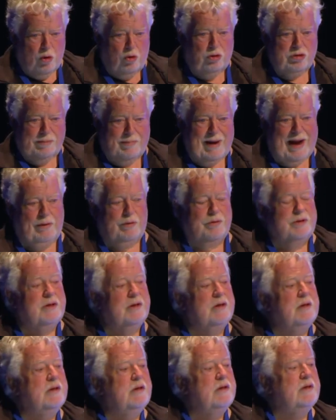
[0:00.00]
more about
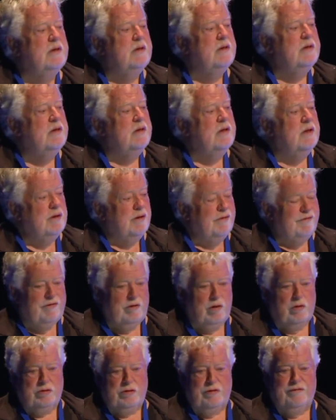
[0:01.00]
the
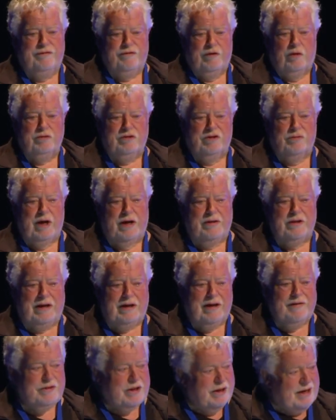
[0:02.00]
flora and fauna where they
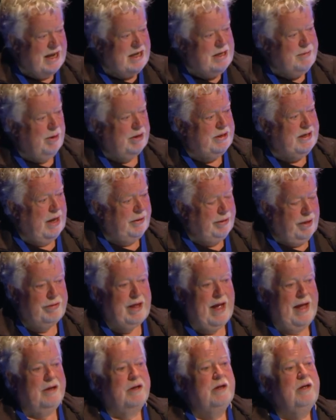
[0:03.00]
live than anybody other
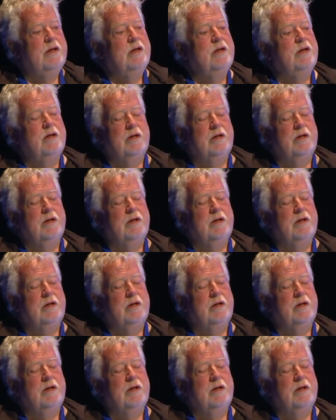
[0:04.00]
than